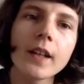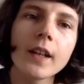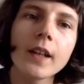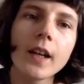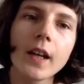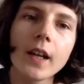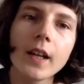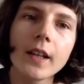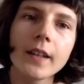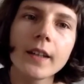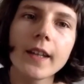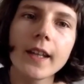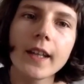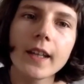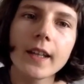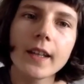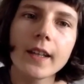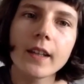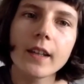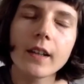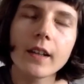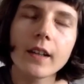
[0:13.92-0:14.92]
and
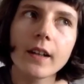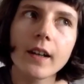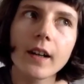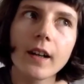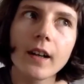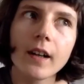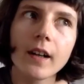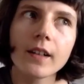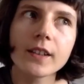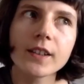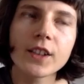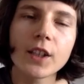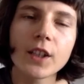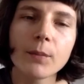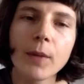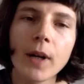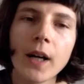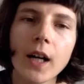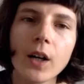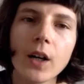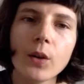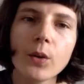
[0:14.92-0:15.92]
then
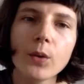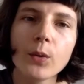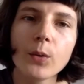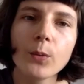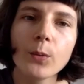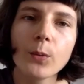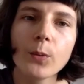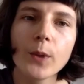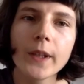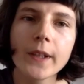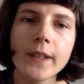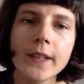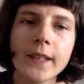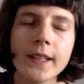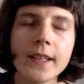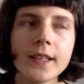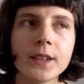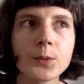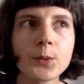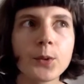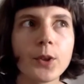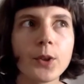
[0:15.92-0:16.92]
somehow with
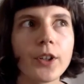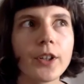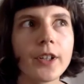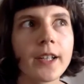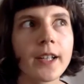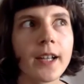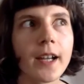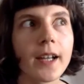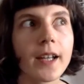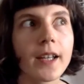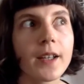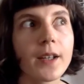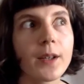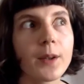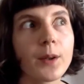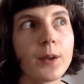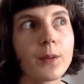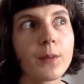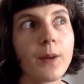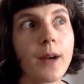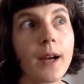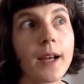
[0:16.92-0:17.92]
his work,
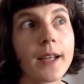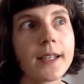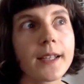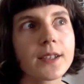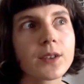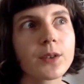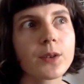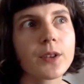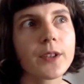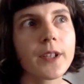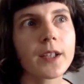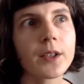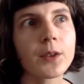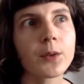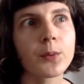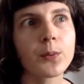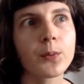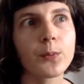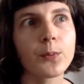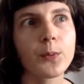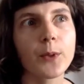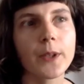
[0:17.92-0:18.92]
I I saw that
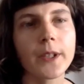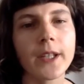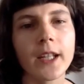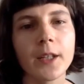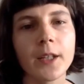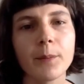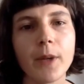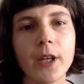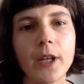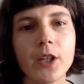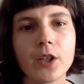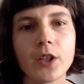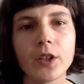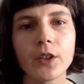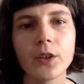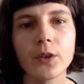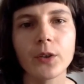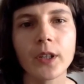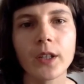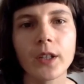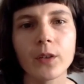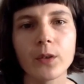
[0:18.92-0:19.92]
with animation
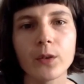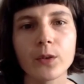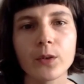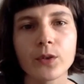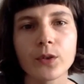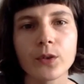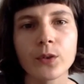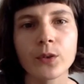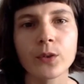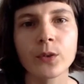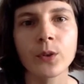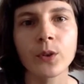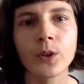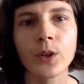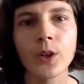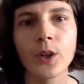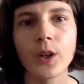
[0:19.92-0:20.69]
you can also